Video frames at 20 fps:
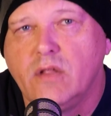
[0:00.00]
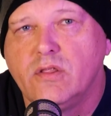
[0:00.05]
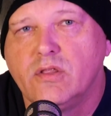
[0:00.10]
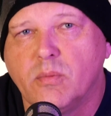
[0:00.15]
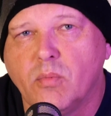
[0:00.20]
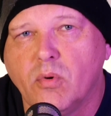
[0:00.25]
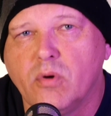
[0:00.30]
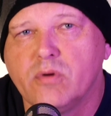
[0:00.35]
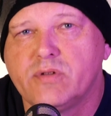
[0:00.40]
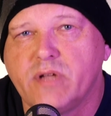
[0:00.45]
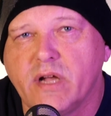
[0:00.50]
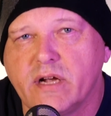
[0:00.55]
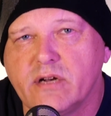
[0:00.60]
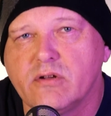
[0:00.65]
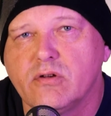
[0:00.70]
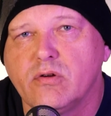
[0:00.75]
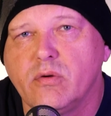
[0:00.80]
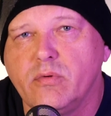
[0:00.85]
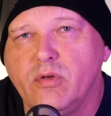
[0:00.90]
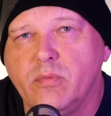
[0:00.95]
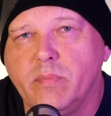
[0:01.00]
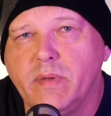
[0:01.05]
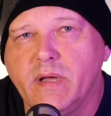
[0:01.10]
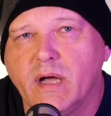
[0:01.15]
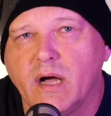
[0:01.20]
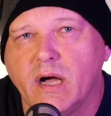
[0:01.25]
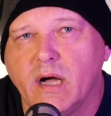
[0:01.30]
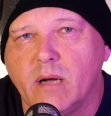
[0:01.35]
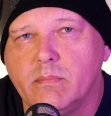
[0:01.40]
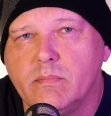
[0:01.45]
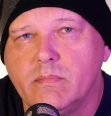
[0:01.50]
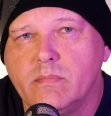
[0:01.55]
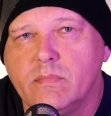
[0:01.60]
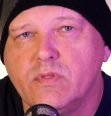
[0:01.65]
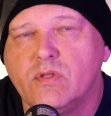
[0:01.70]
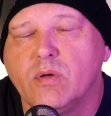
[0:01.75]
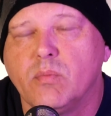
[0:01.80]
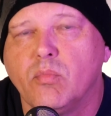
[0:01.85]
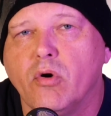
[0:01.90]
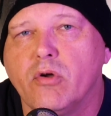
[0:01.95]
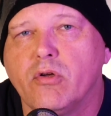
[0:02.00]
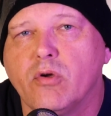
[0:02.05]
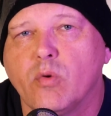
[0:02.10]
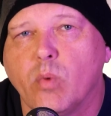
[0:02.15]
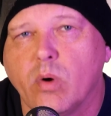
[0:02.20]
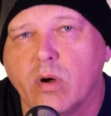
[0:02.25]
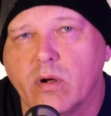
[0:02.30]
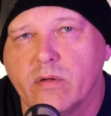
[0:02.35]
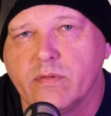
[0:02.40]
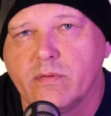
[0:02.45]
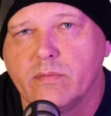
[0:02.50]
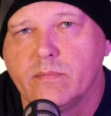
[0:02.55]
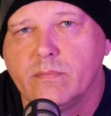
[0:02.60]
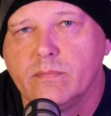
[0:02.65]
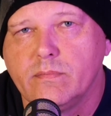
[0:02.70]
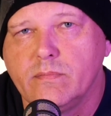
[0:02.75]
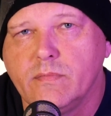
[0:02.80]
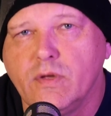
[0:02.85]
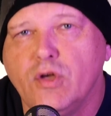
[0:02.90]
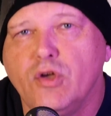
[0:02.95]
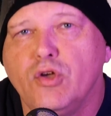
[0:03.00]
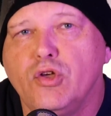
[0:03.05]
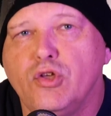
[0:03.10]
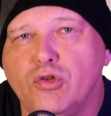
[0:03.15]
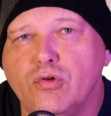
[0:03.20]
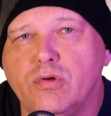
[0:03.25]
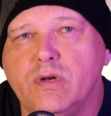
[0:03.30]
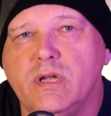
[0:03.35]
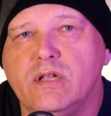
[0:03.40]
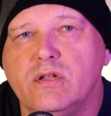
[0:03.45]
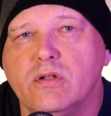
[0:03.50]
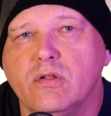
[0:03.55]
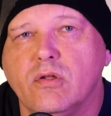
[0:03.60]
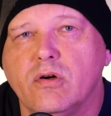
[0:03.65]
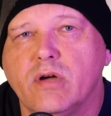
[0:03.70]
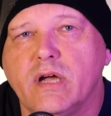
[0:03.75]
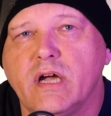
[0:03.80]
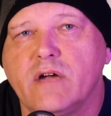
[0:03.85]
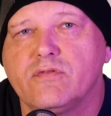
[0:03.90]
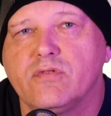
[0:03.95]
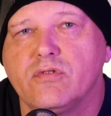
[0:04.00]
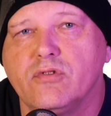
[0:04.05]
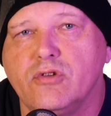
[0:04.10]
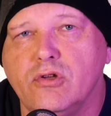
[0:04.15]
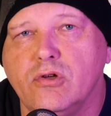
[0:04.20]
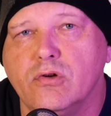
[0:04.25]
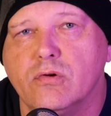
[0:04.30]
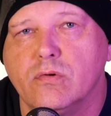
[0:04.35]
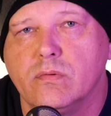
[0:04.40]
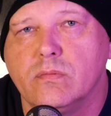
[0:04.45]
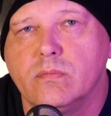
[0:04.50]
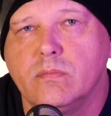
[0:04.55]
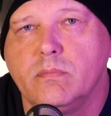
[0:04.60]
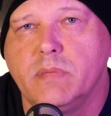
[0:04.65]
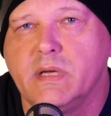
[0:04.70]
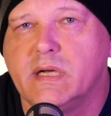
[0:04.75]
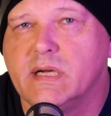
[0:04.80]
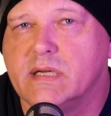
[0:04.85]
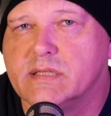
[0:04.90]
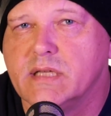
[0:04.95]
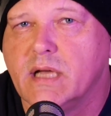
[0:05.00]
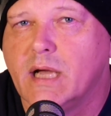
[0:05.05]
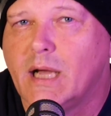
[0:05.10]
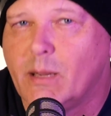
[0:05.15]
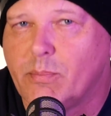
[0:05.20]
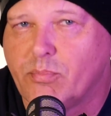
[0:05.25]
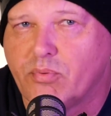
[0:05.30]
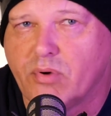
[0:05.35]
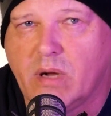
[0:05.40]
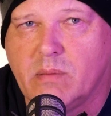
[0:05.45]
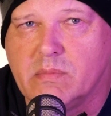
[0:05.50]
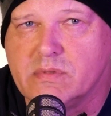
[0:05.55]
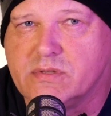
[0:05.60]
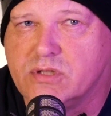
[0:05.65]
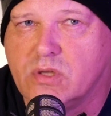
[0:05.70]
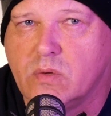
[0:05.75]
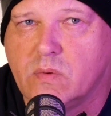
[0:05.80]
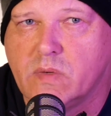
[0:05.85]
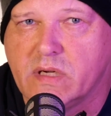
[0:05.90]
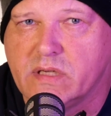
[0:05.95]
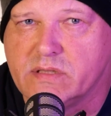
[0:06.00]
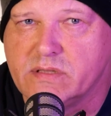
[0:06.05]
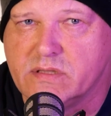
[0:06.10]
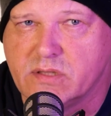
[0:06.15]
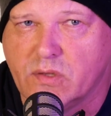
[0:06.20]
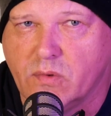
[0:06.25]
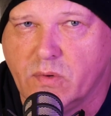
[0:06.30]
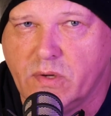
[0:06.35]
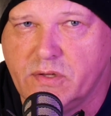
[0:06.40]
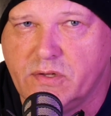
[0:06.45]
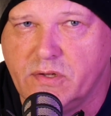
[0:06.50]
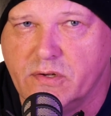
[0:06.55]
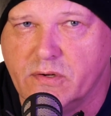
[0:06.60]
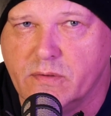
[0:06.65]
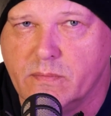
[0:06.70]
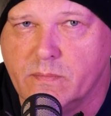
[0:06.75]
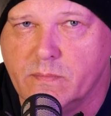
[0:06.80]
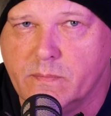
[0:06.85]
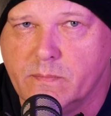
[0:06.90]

The more technical you become, the more you're worth. You need to look after you because I promise no one else is going to.